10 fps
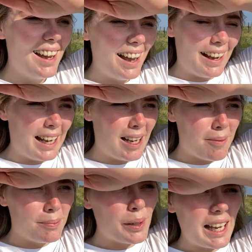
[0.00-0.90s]

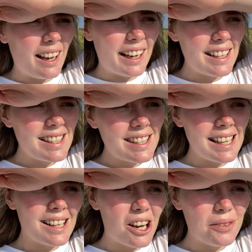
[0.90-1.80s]
um, but yeah, I can
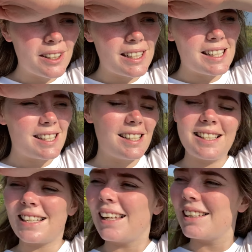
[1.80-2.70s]
see it off in the
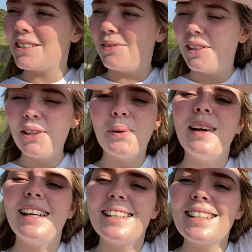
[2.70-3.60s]
distance and this view
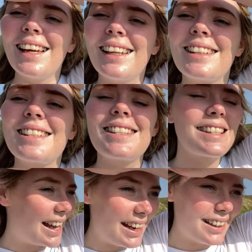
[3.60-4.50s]
is
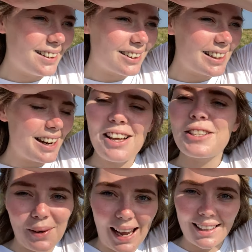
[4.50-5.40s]
insane looking.
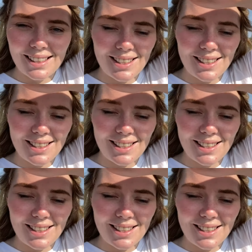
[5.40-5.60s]
So I had to